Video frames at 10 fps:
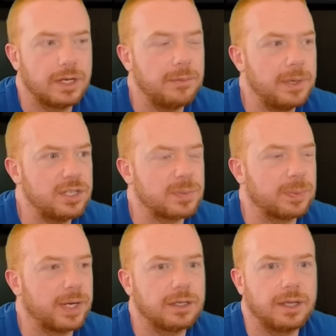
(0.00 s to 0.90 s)
Did everybody
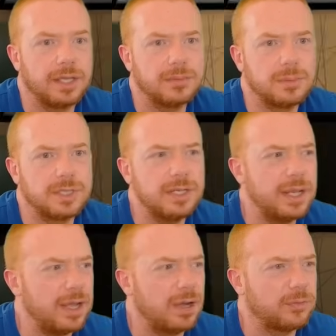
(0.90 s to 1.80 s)
just break alliance with?
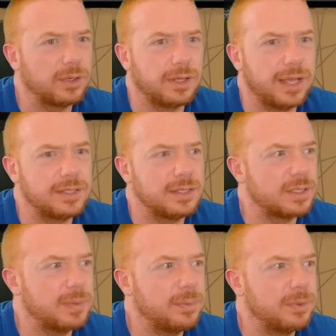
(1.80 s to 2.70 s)
Didn't I offer
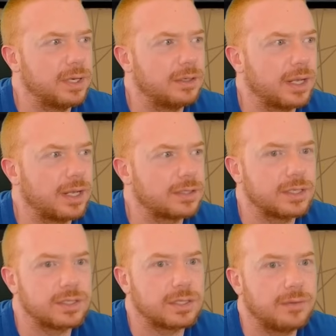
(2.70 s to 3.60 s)
alliances to people? And I
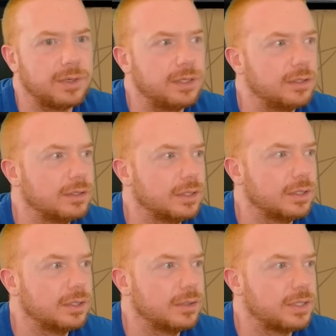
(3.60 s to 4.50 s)
guess I just have done.
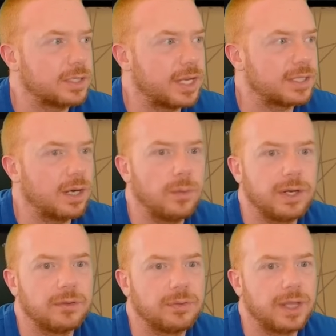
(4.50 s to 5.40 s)
This guy's got a
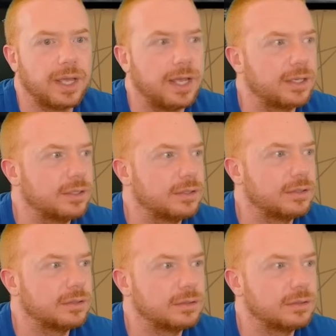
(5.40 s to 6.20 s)
weird flag.